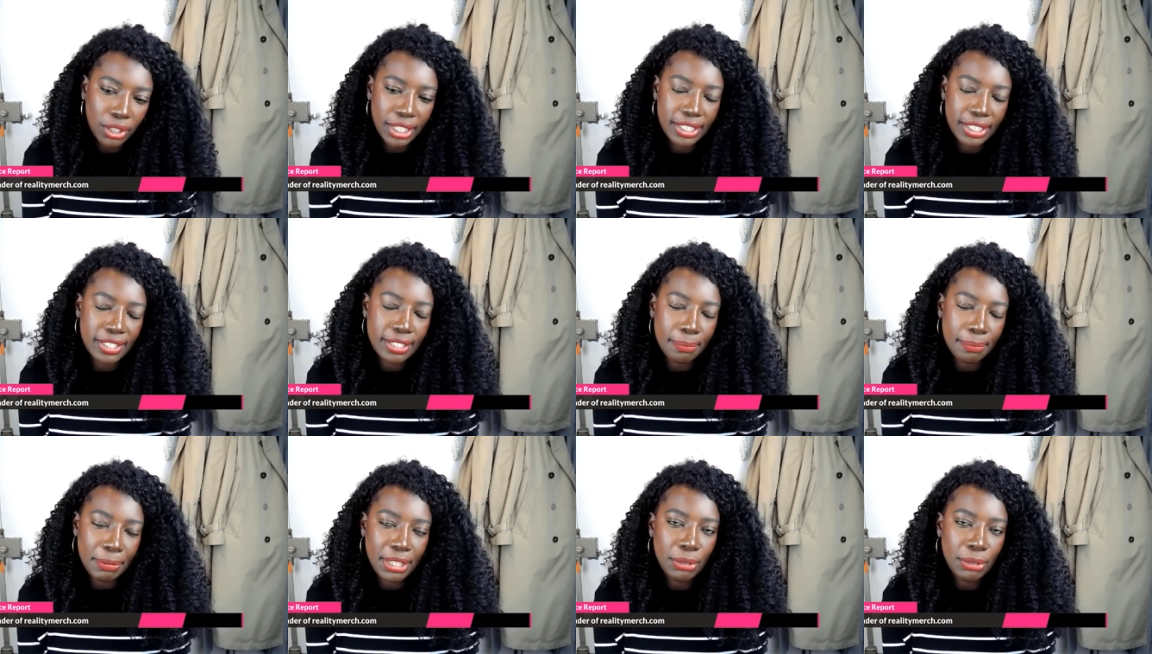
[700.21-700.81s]
It's
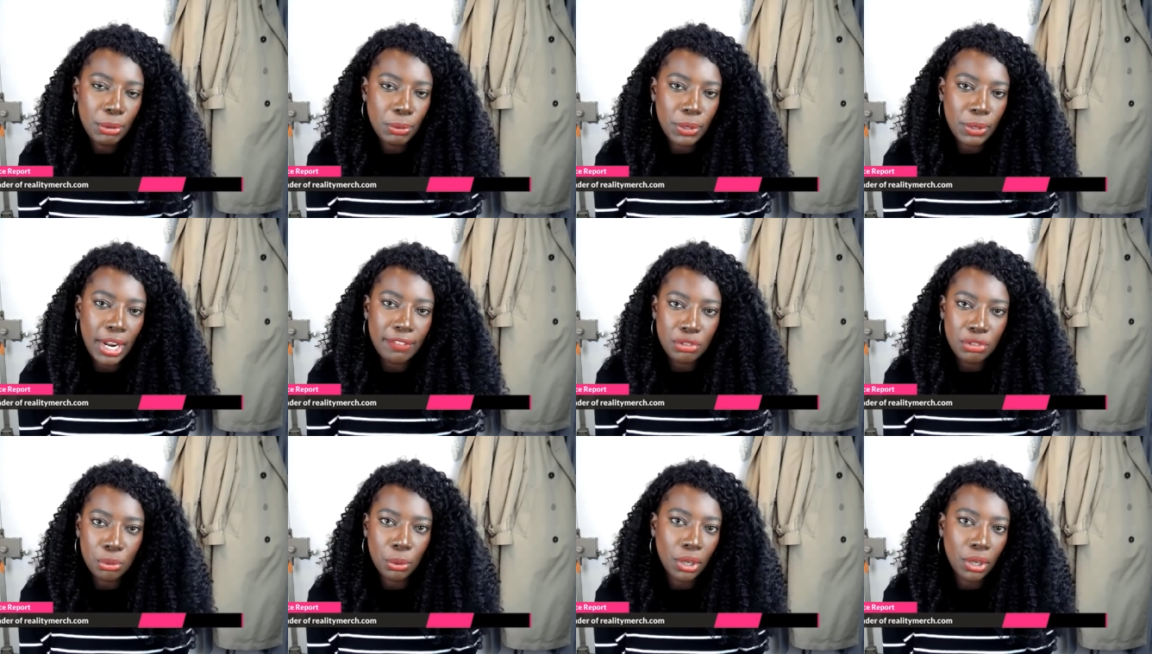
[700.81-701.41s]
something that we would have
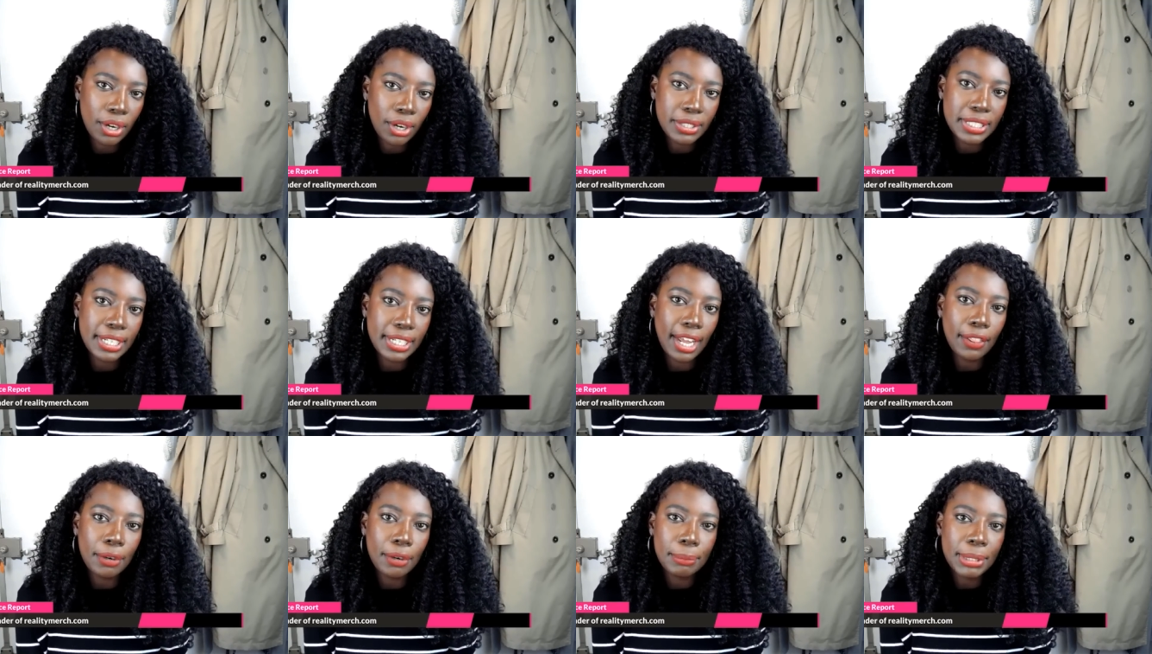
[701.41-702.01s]
to work on
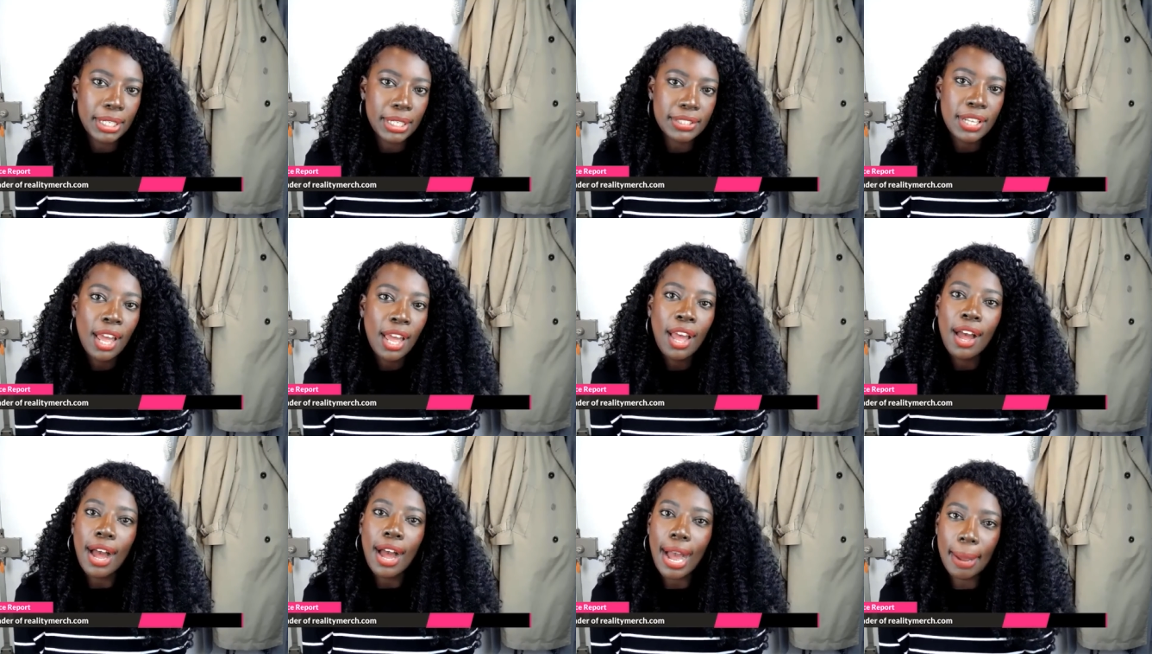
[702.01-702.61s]
together because
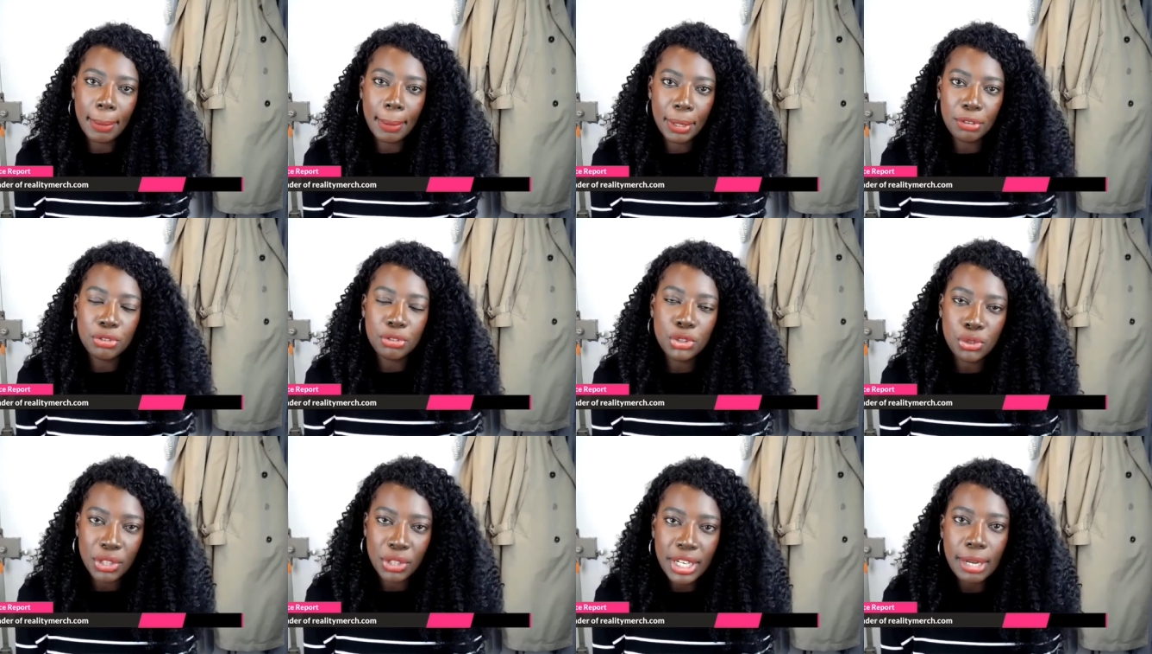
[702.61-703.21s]
I'm going to
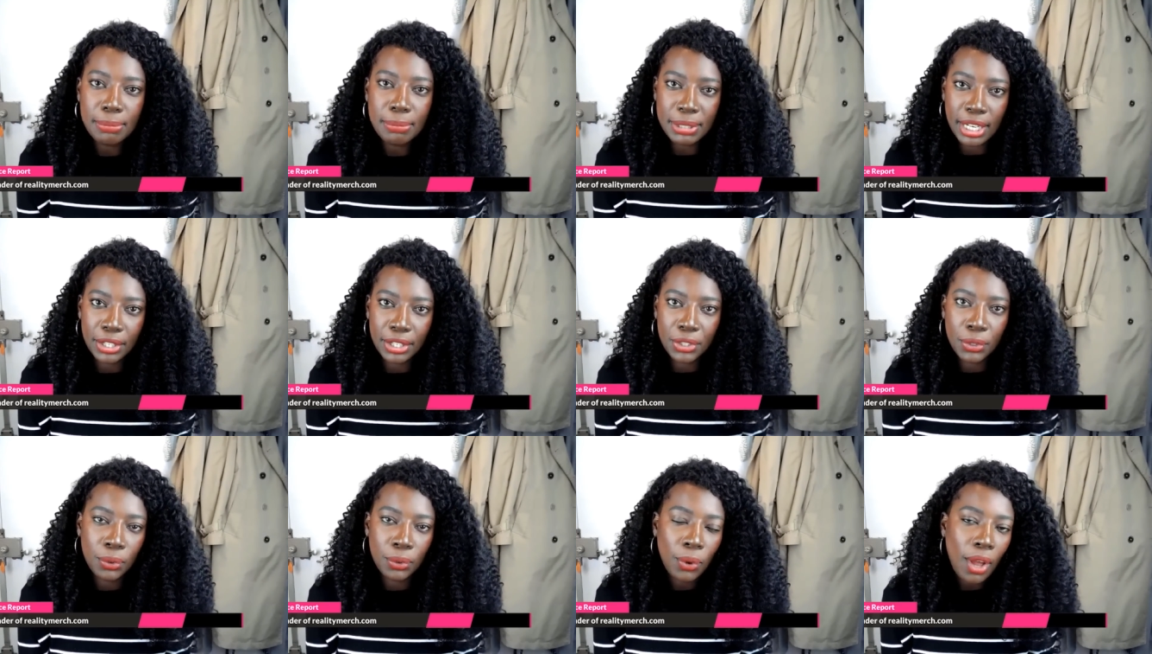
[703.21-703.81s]
straight up tell
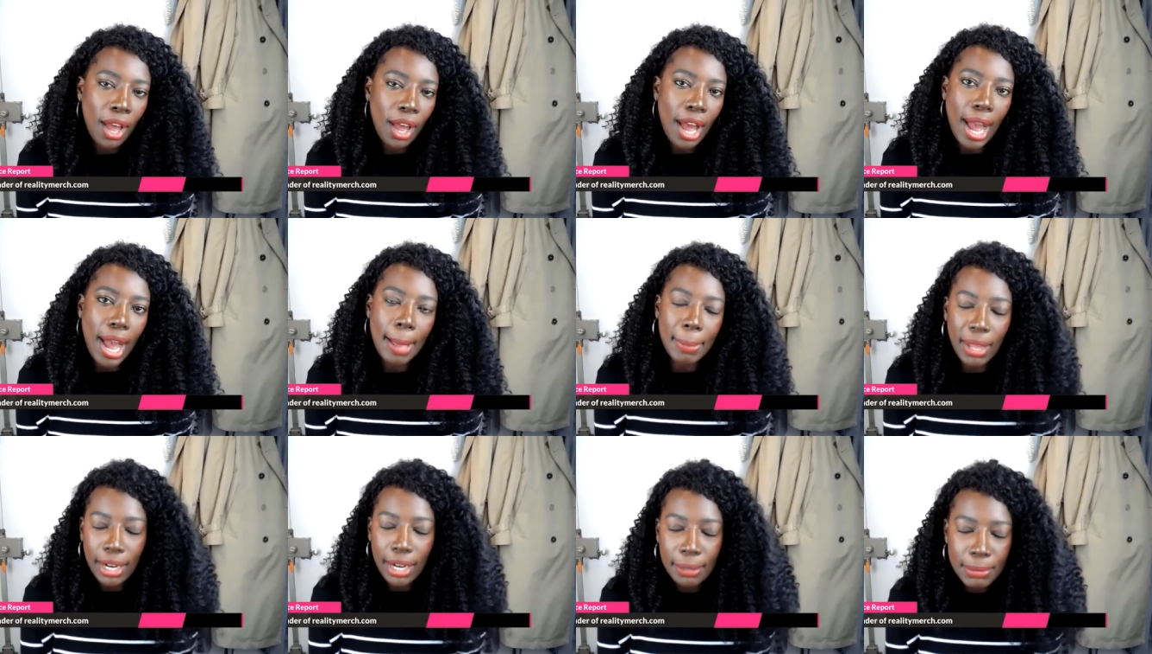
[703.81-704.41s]
you, I'm
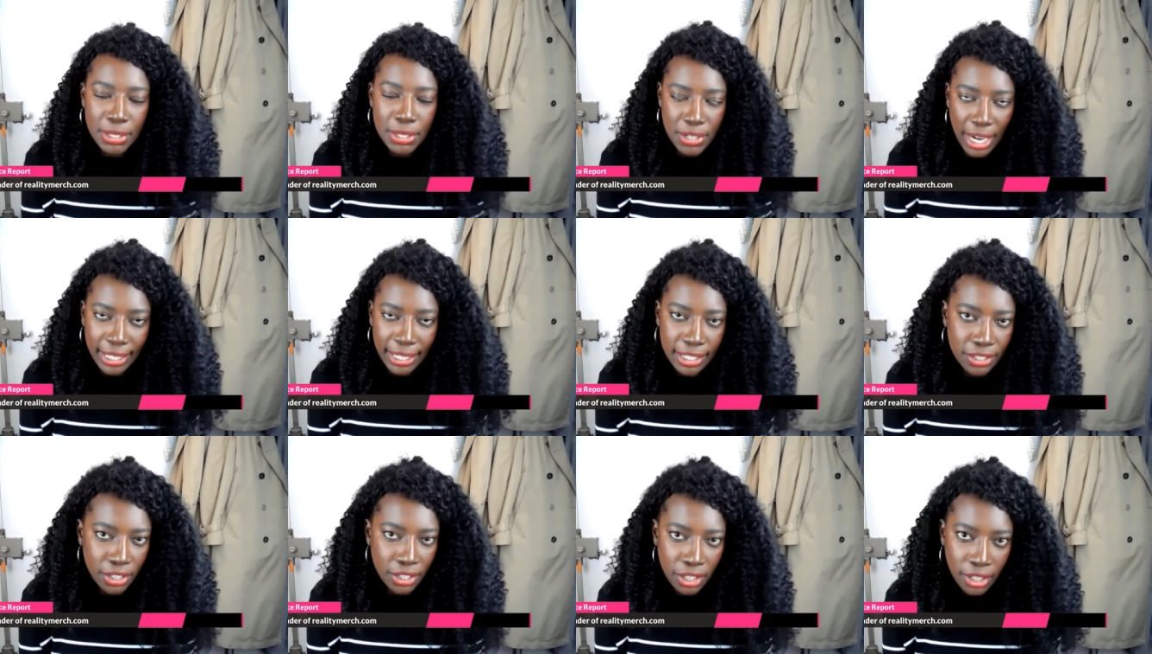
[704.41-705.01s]
not going to be
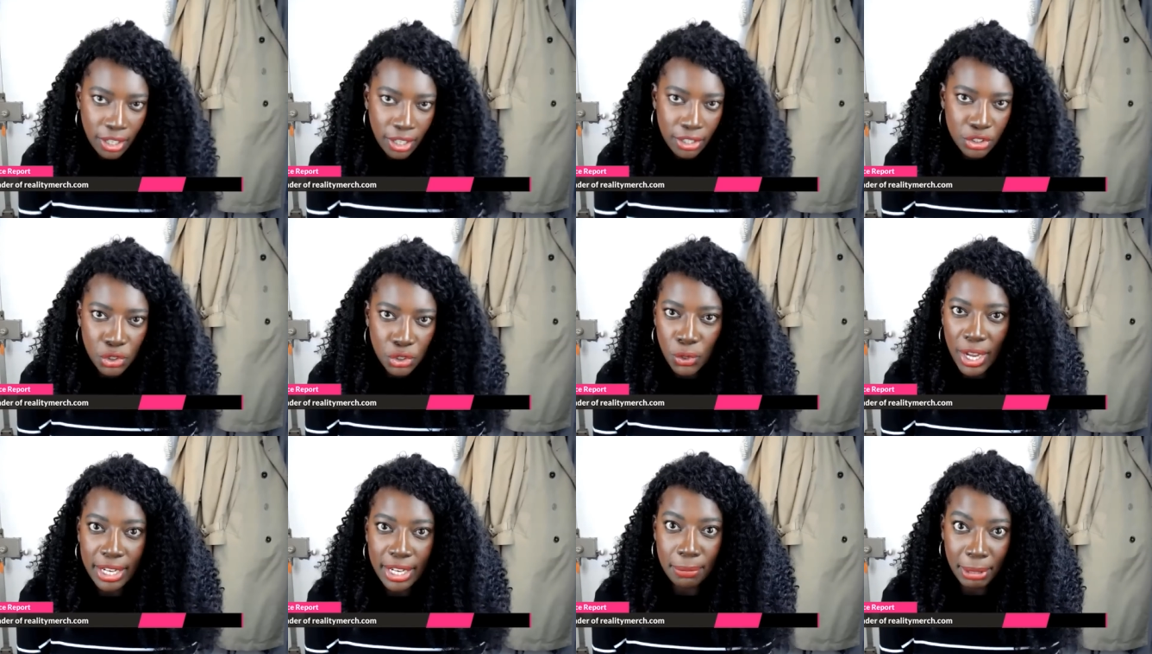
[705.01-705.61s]
attracted to her, to
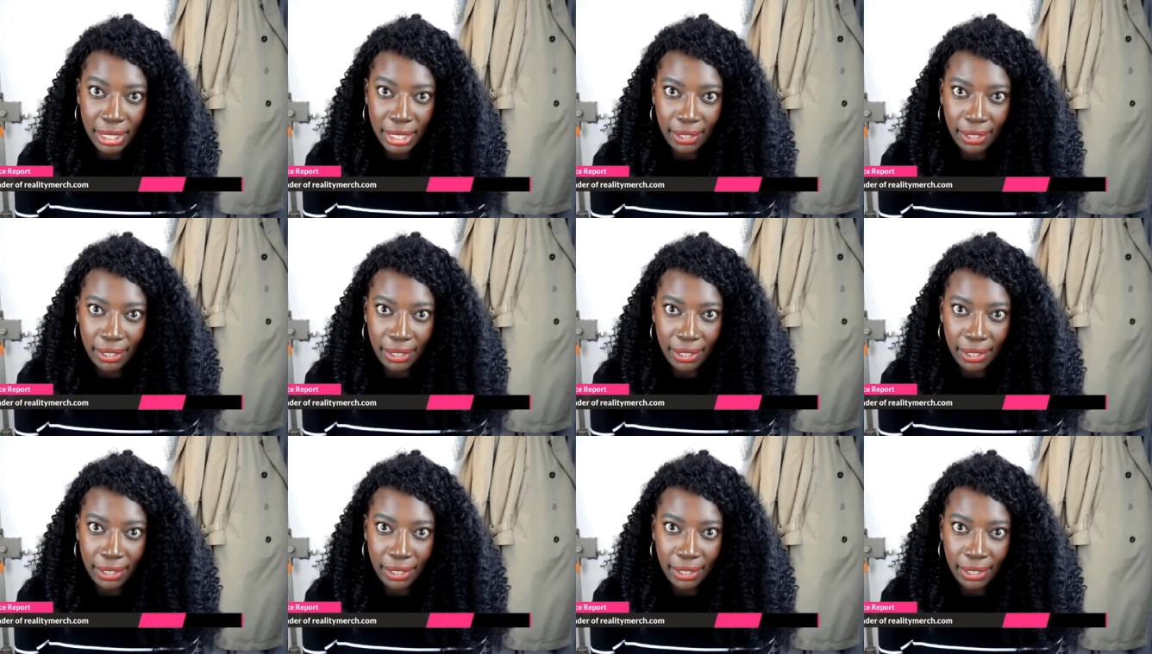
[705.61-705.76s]
anybody